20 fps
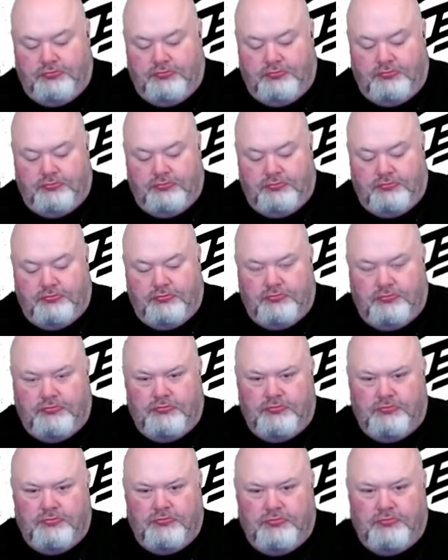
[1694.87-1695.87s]
real at
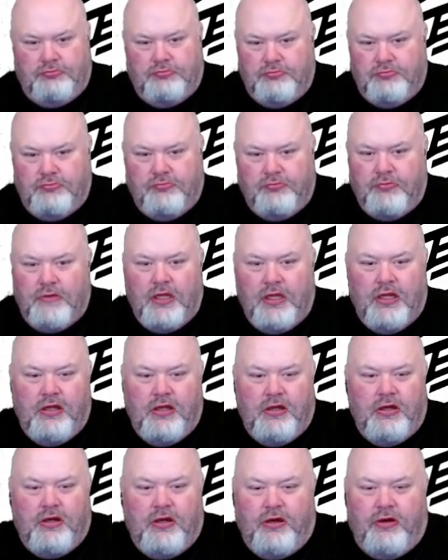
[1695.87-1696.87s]
this point.
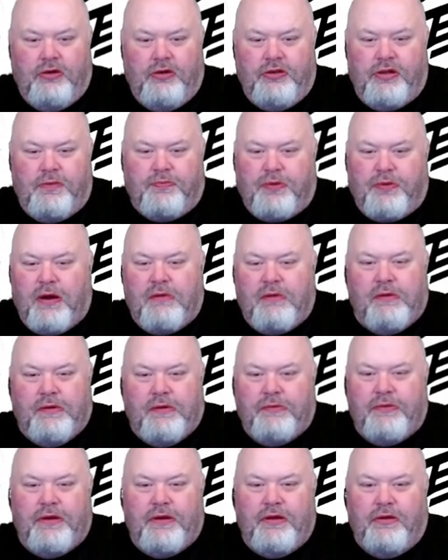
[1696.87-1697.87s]
Oh, they're probably
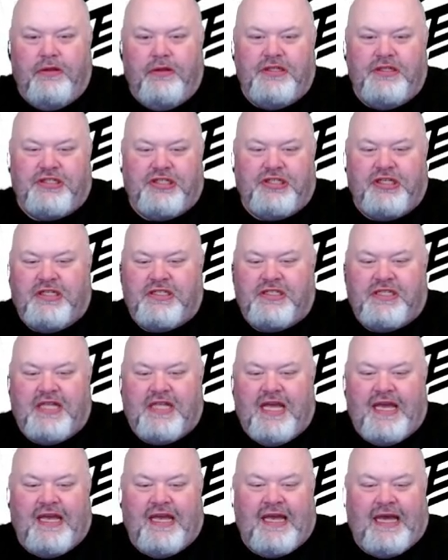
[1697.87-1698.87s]
real. It's just
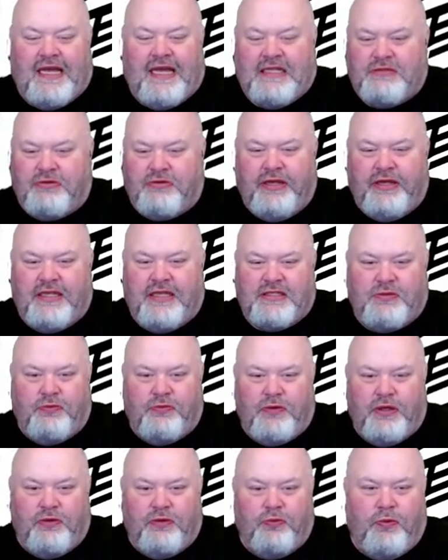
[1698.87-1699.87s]
that Hasbro has a
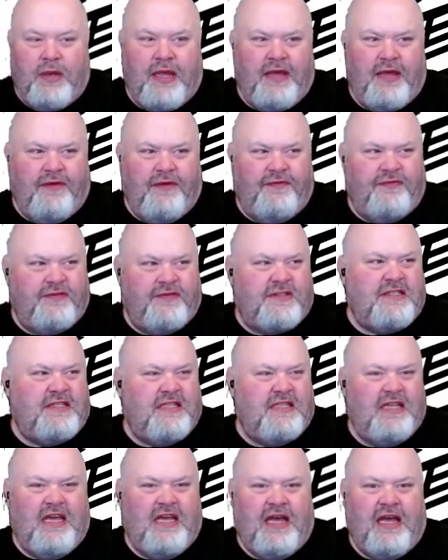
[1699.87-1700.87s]
weird way of
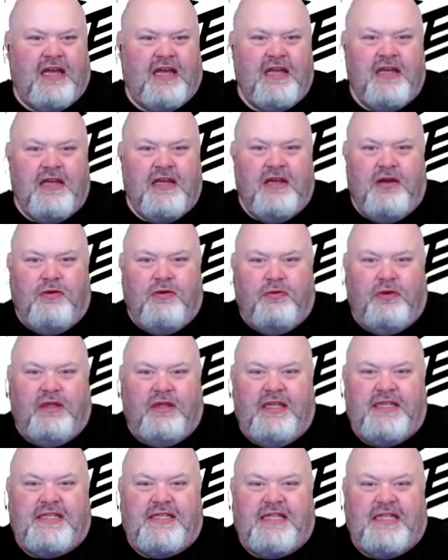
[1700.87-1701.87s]
uh,
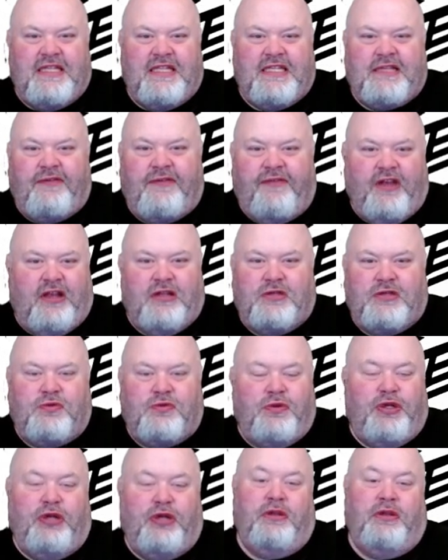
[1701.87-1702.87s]
releasing these figures
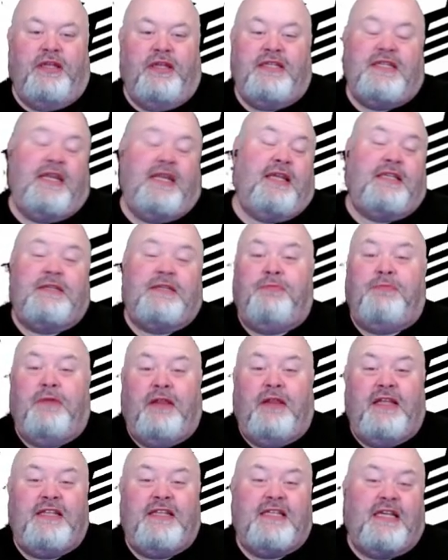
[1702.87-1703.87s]
when you're least, ex-
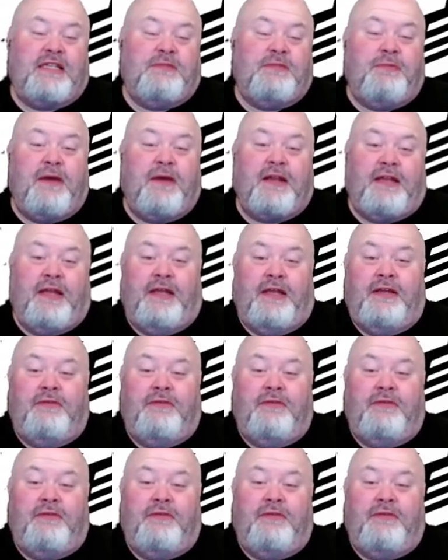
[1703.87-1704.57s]
least expecting it.